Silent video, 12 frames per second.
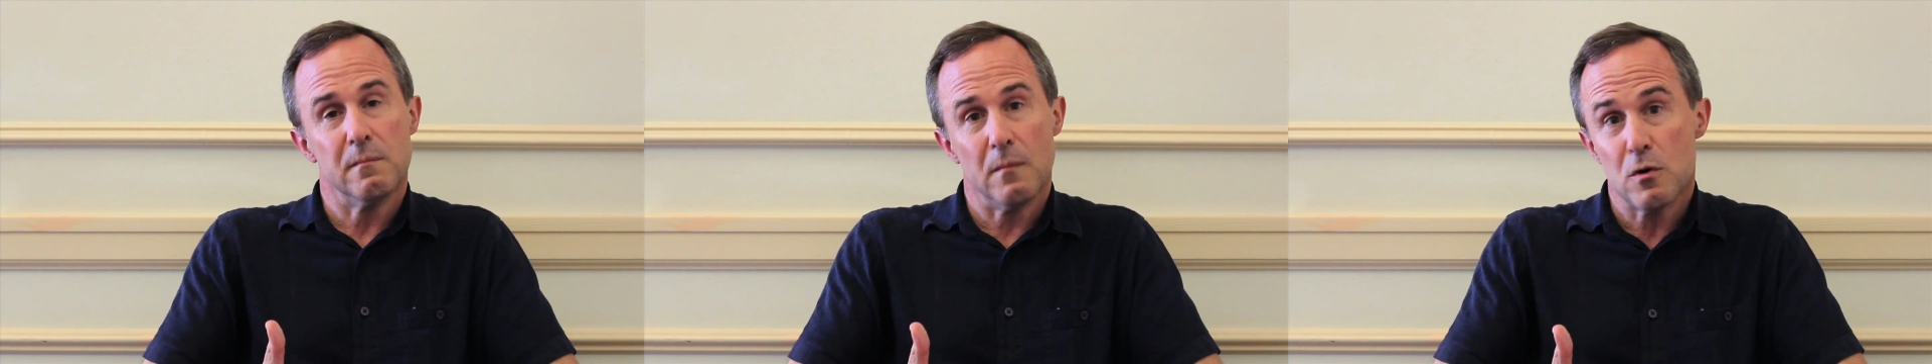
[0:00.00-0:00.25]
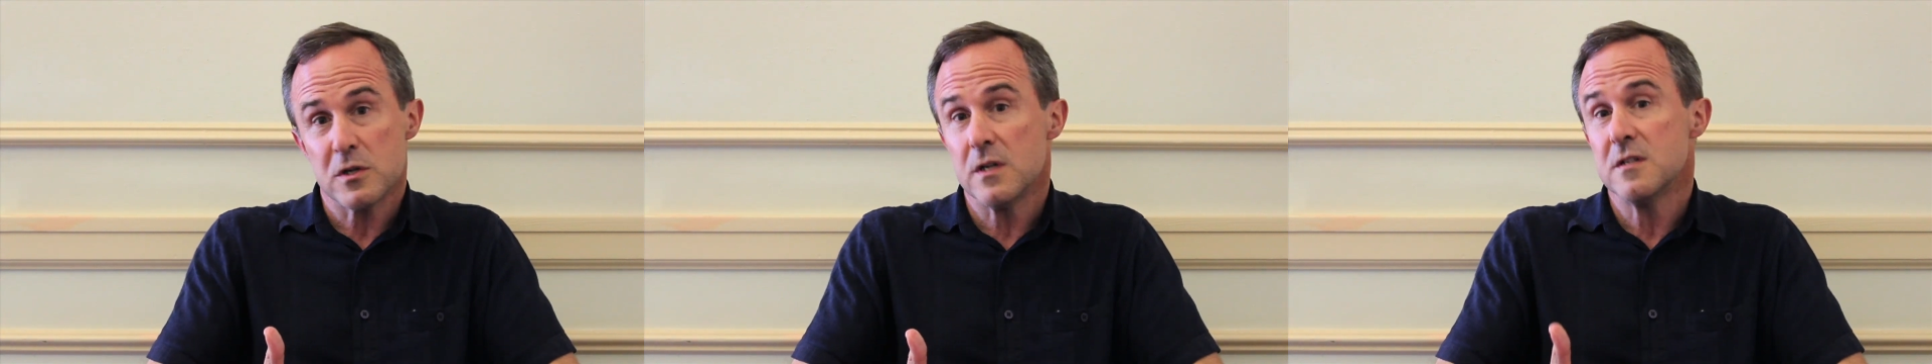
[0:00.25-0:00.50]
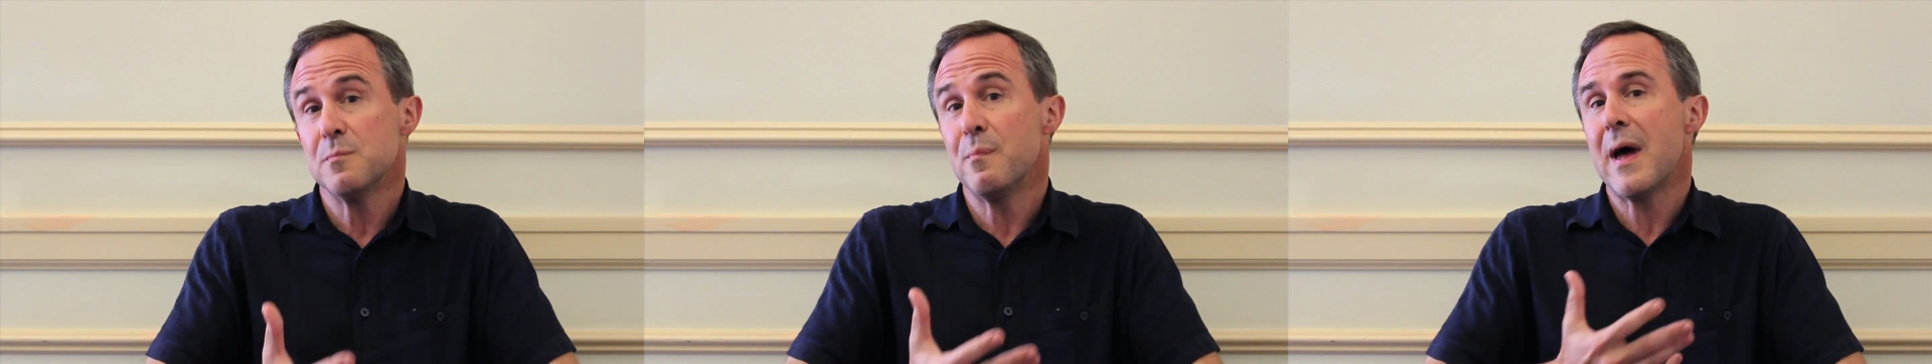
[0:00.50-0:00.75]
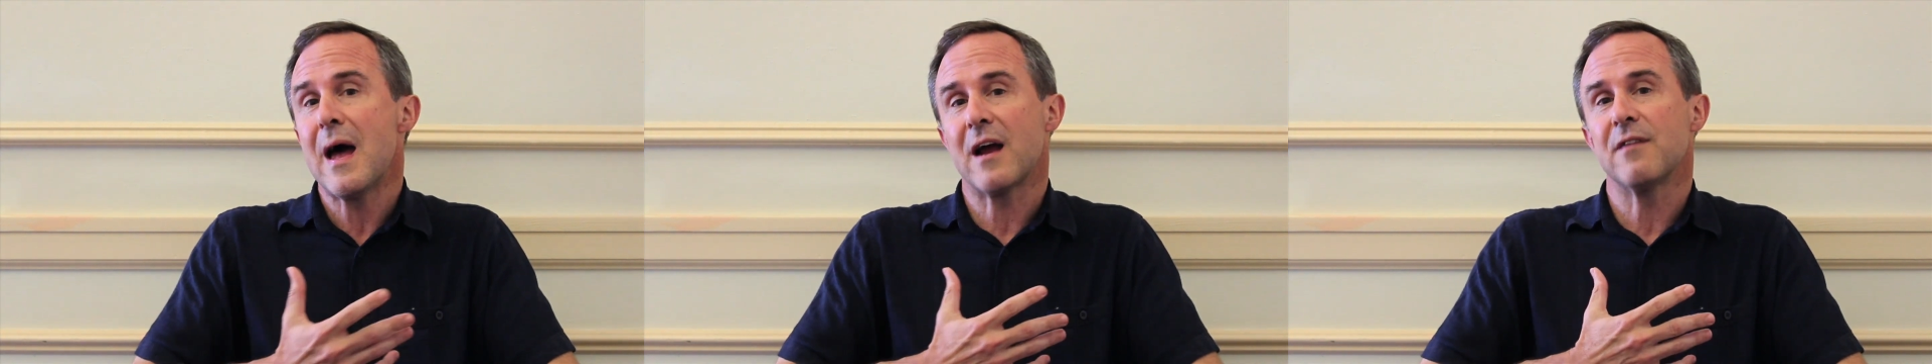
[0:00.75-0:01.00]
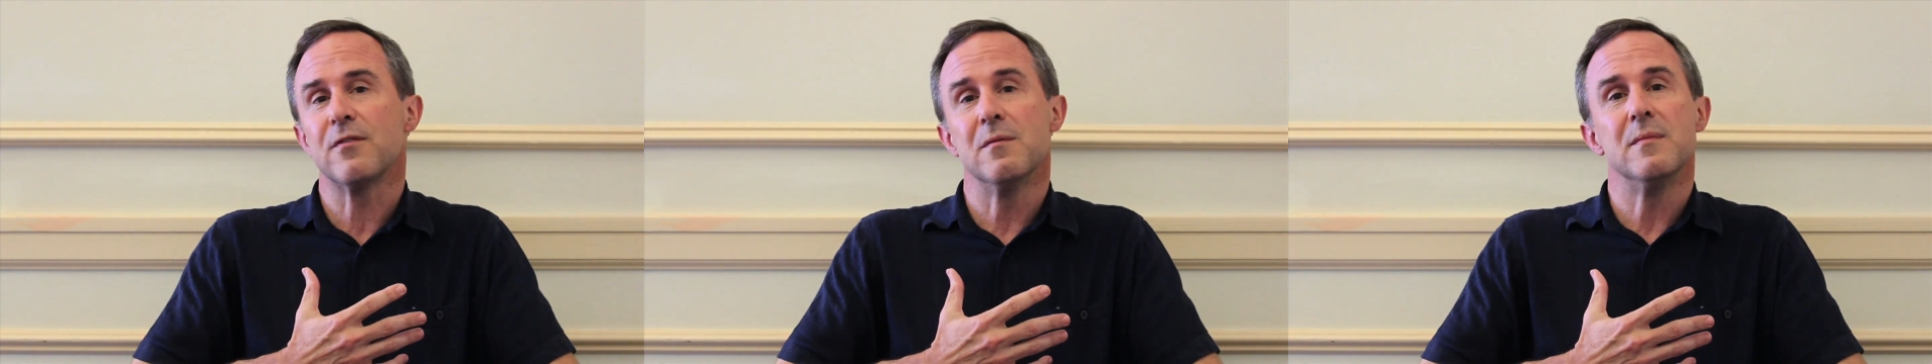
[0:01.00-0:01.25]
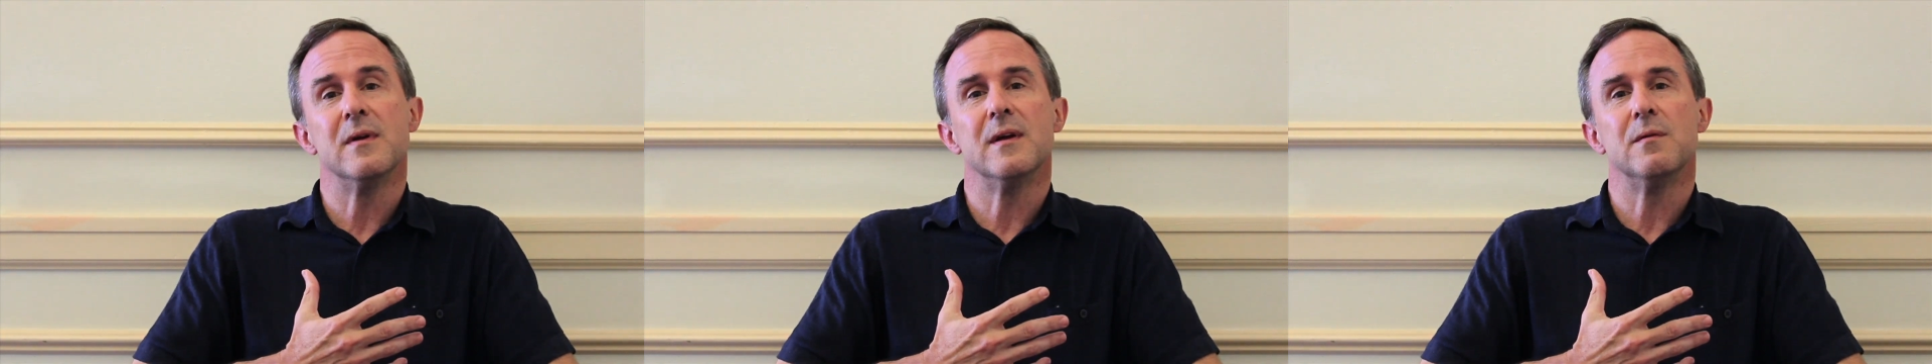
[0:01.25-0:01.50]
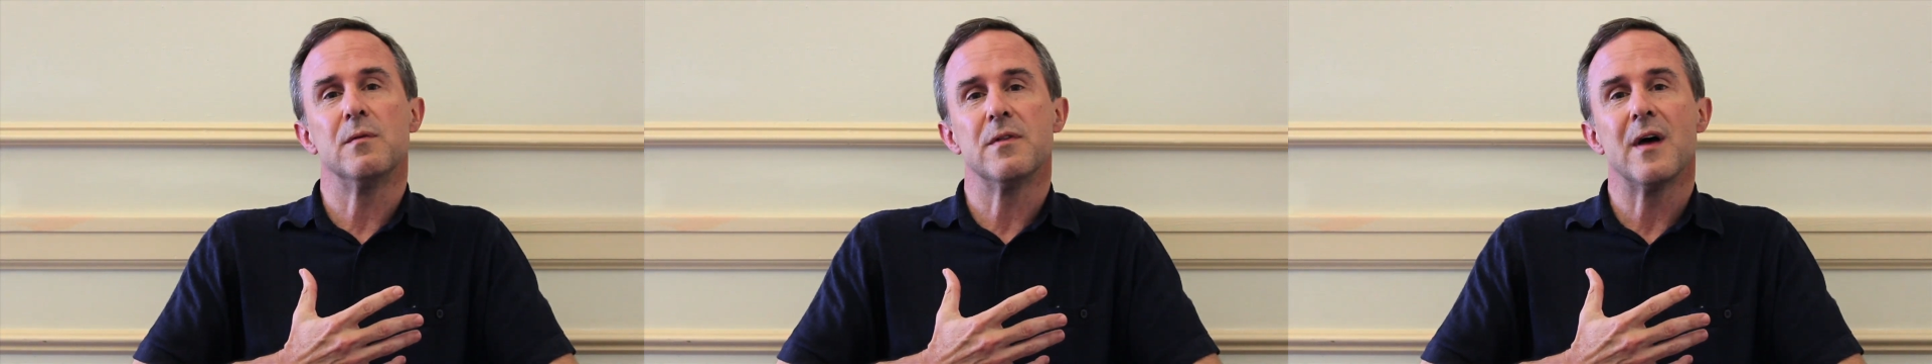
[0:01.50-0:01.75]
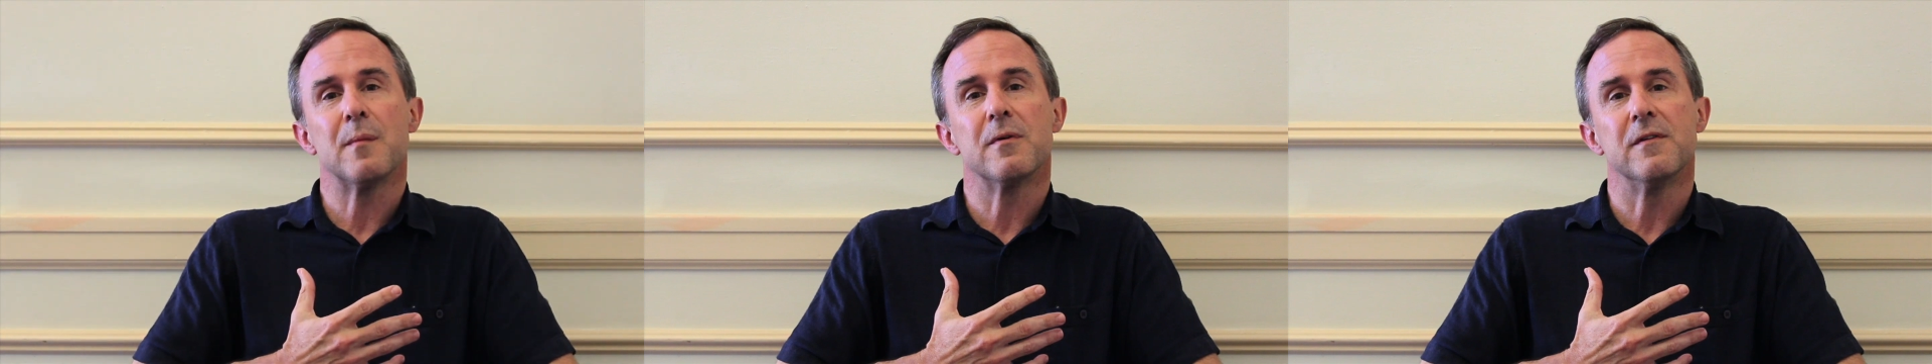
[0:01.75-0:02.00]
motion is back for me with
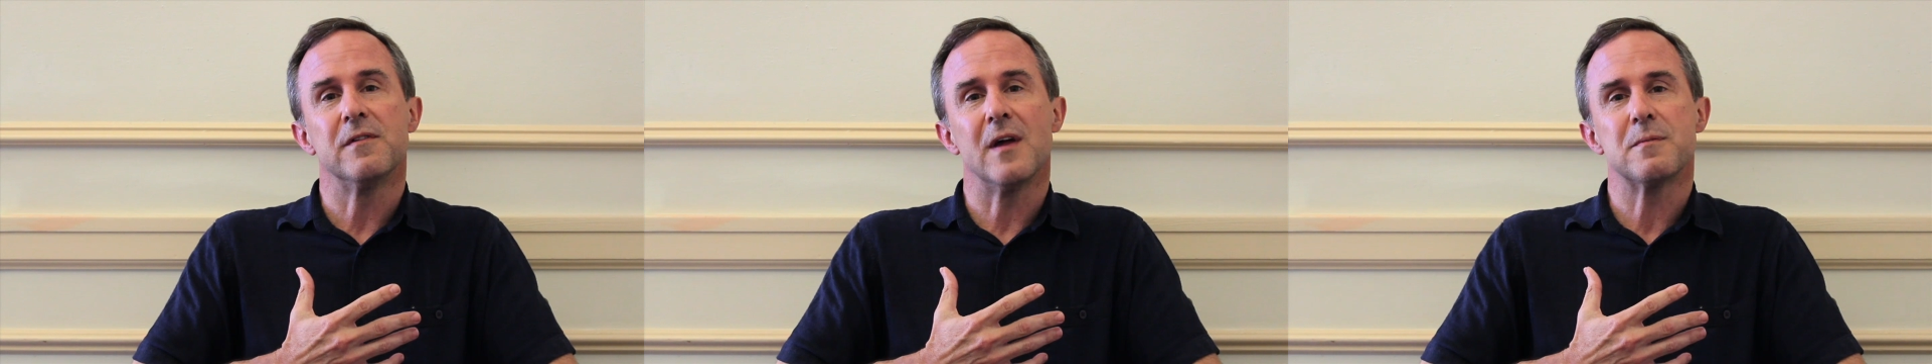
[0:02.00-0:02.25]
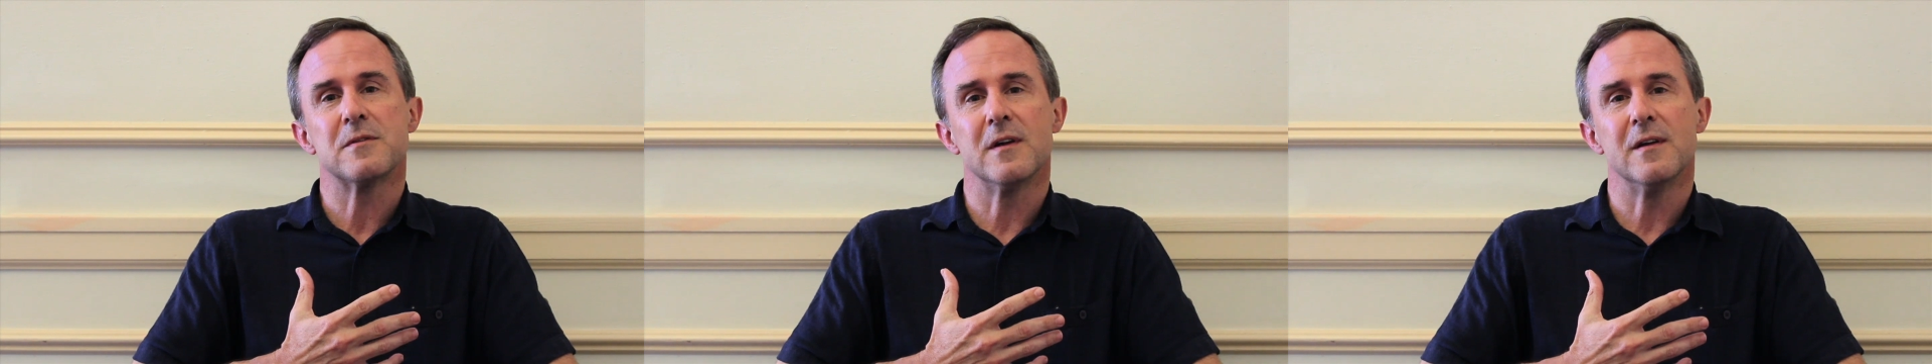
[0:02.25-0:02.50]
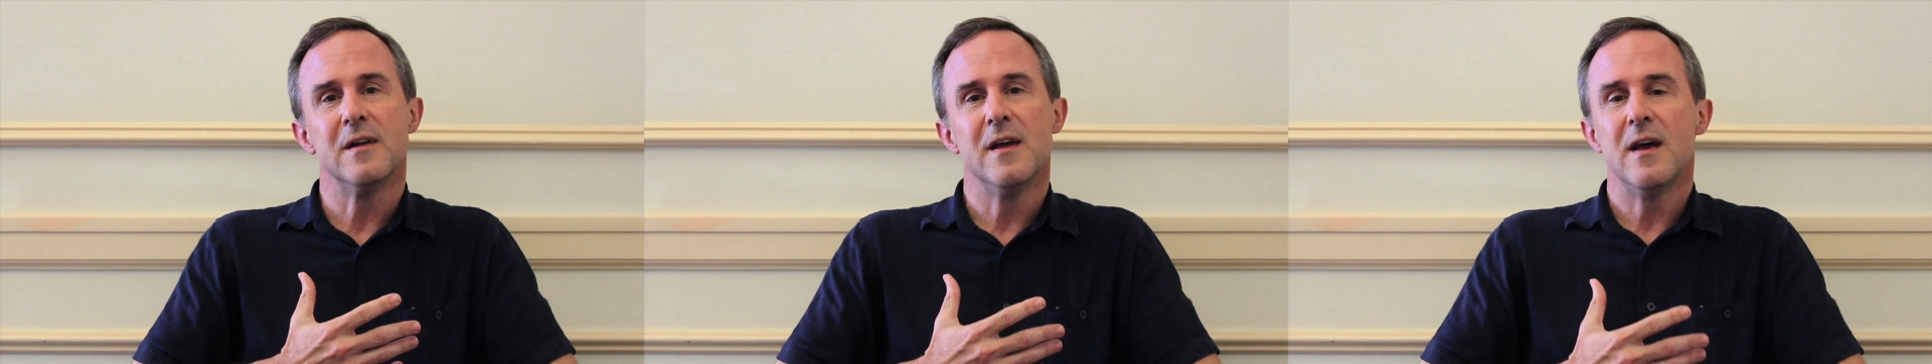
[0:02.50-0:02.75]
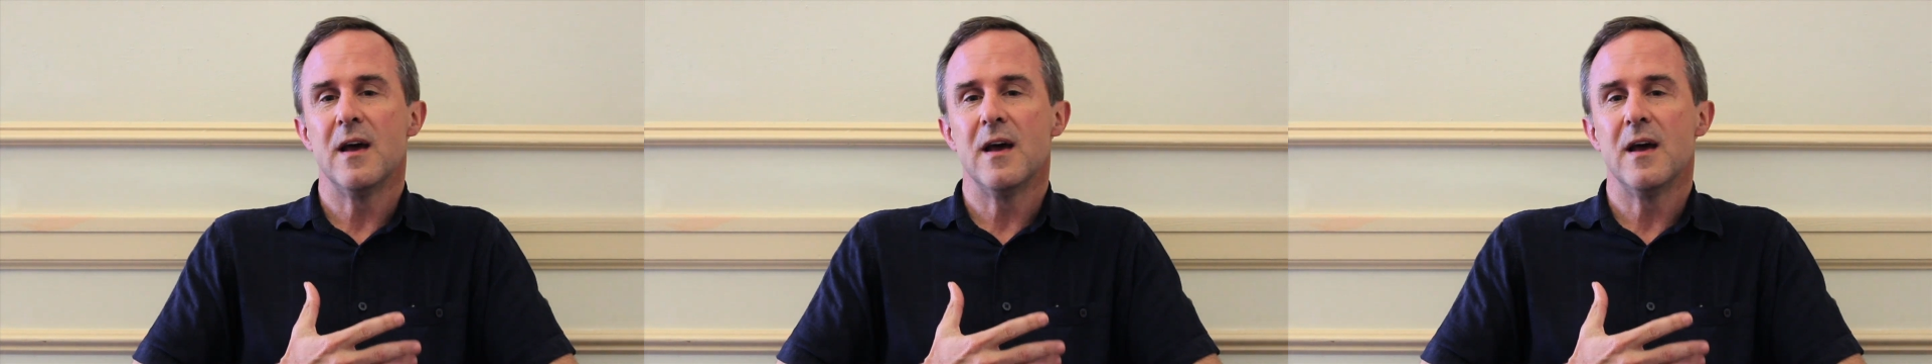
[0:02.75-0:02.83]
that perception.